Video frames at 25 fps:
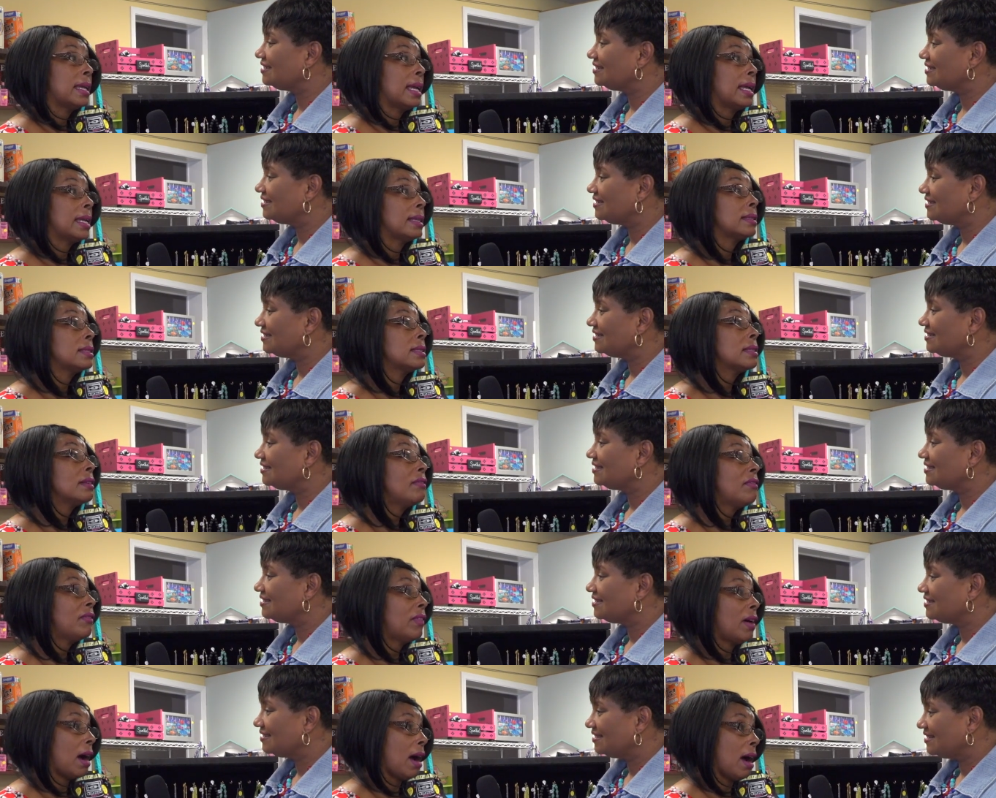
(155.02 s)
Speaker 1: ten to
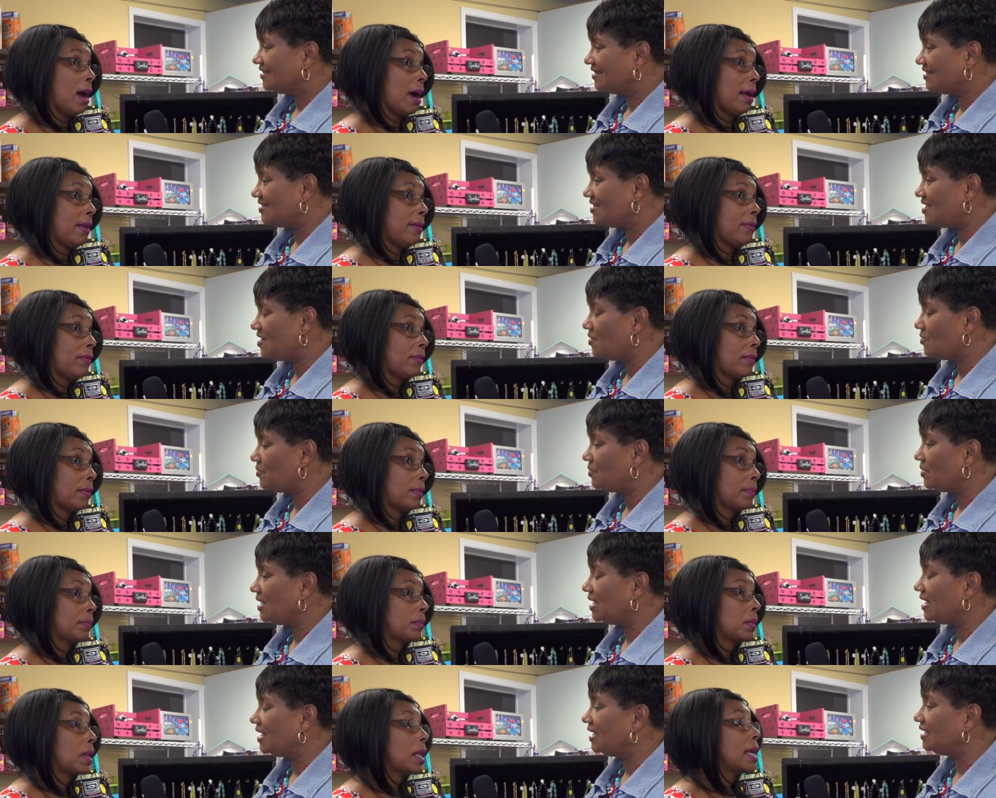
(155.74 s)
five.
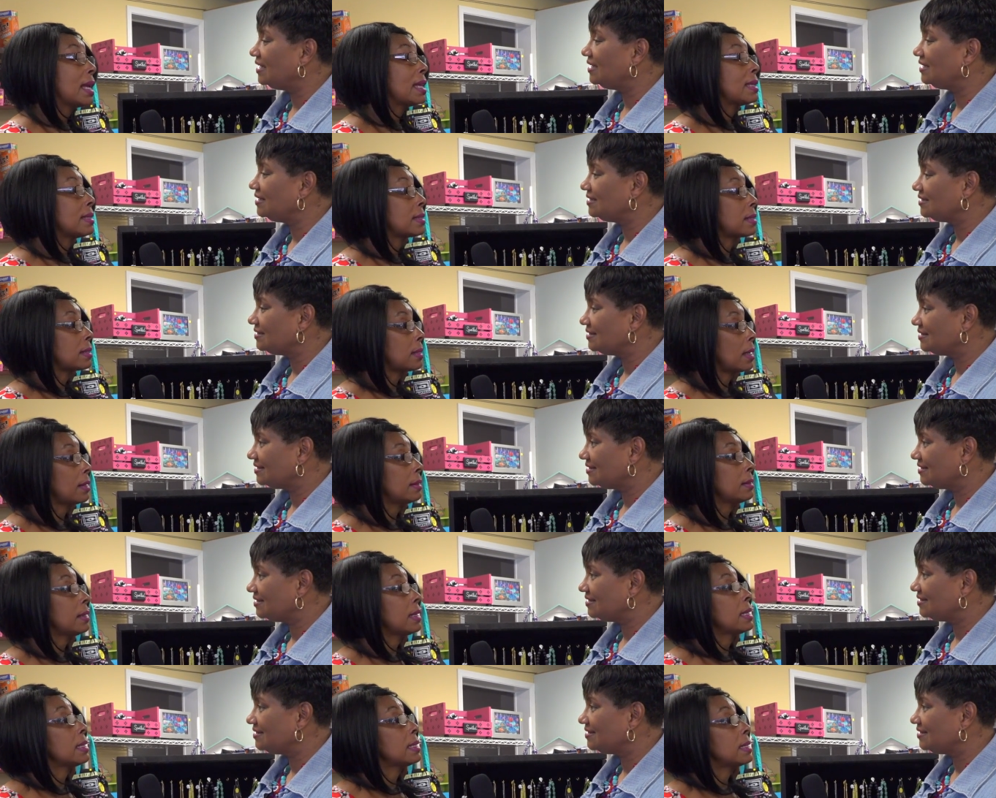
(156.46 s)
All right. And
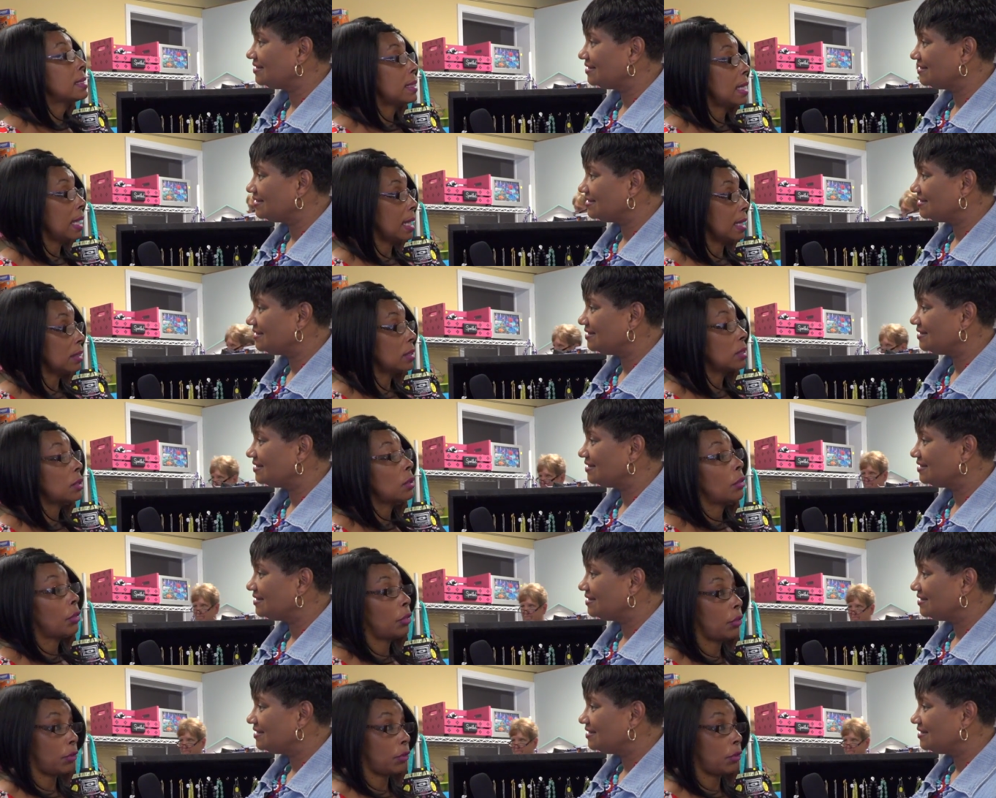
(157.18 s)
Sundays, ten to